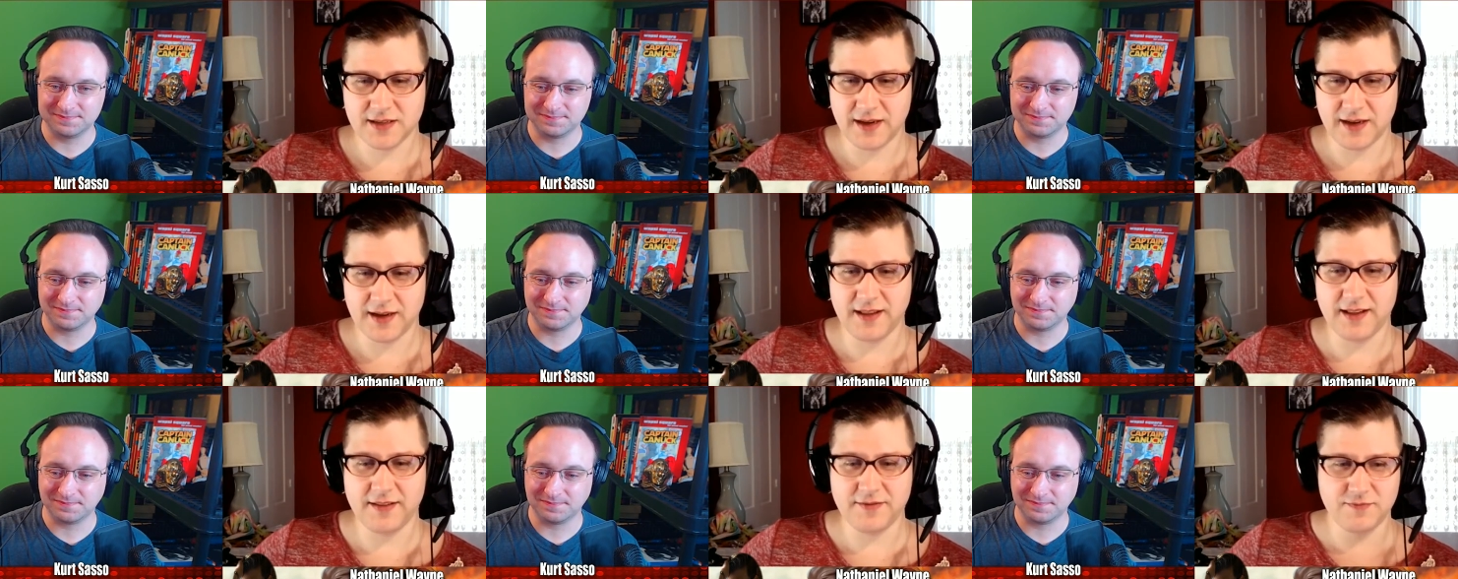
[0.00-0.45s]

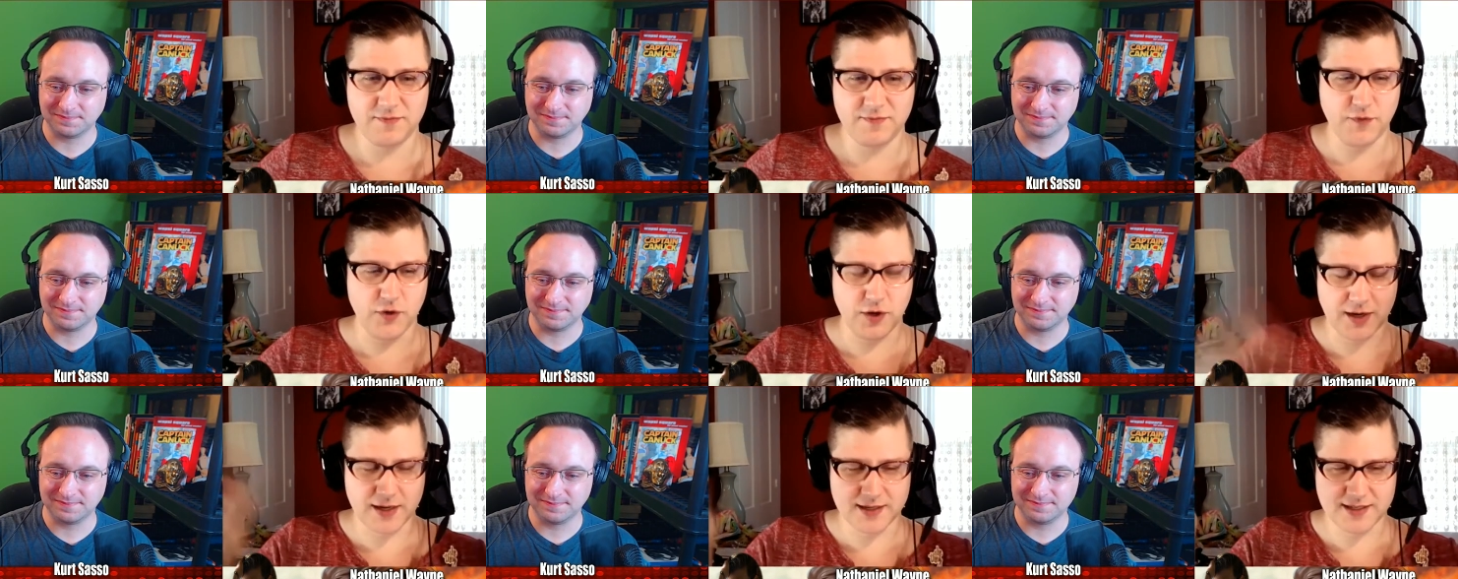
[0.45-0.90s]
Speaker 1: Uh, and
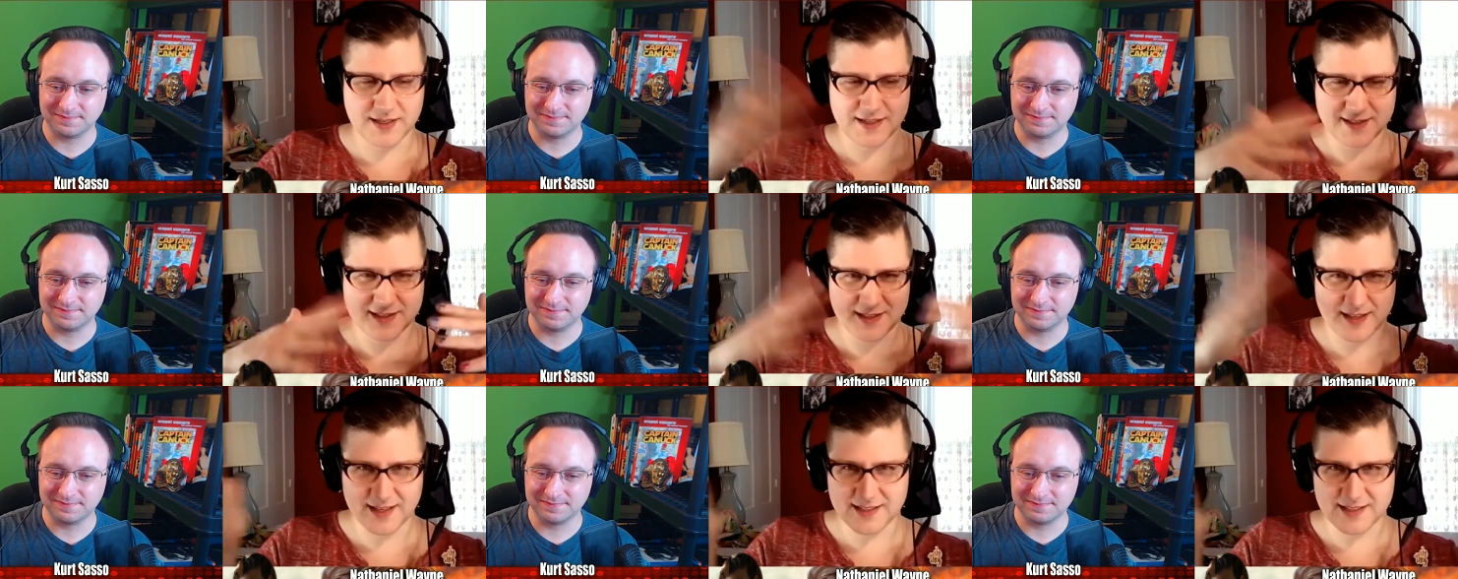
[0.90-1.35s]
for
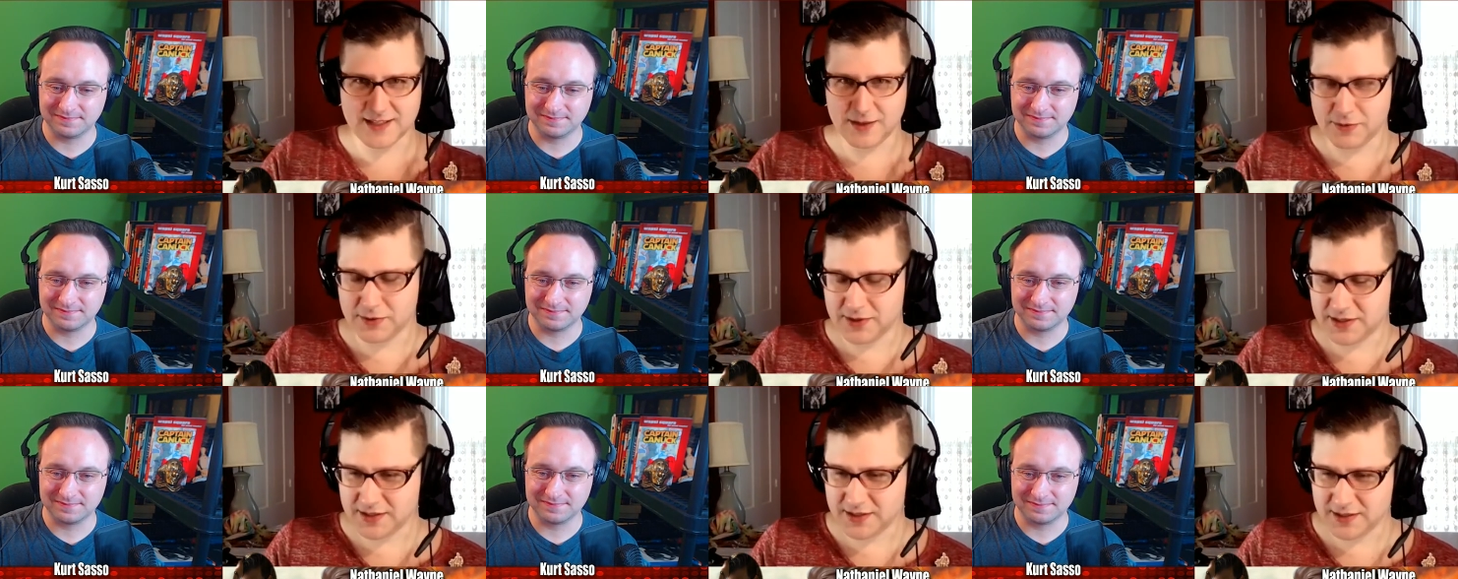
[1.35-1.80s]
context, in case
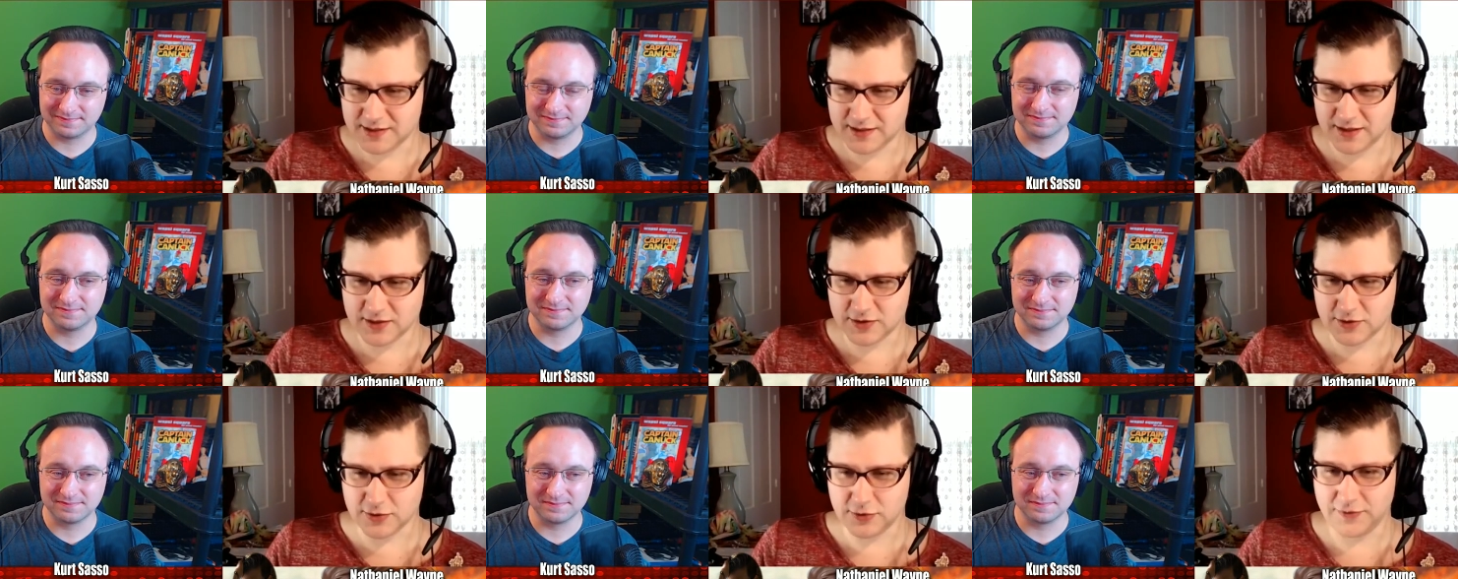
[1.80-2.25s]
anyone isn't a
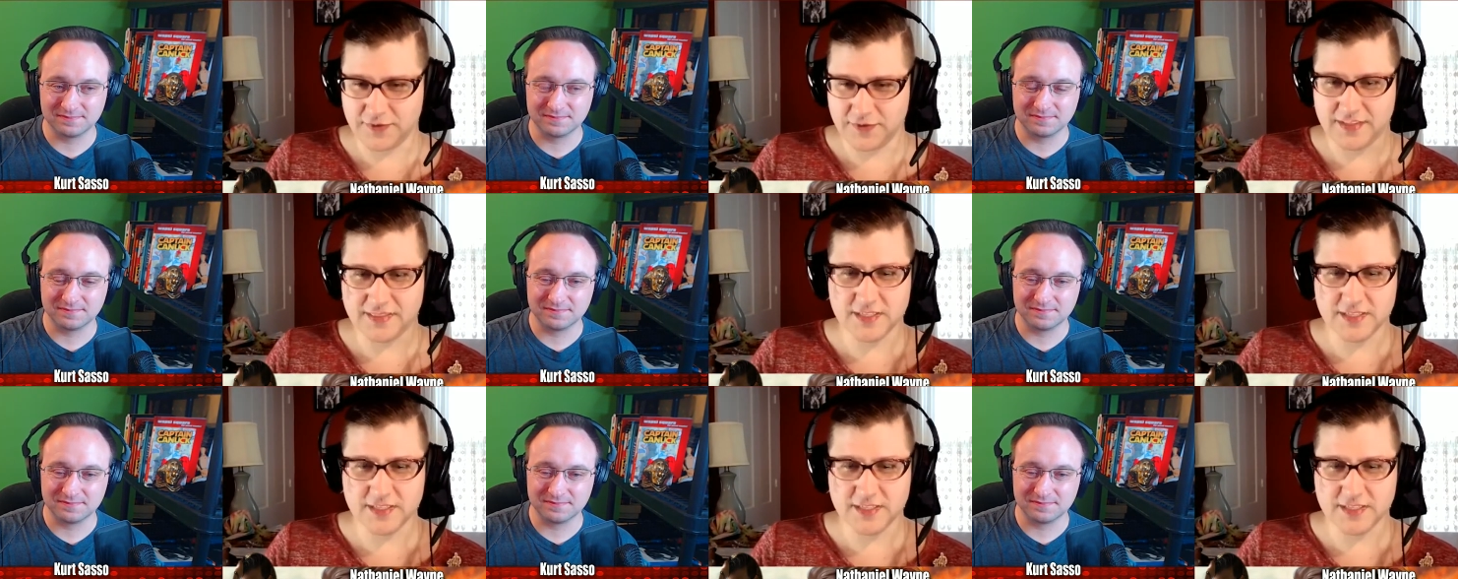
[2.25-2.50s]
Doctor Who fan,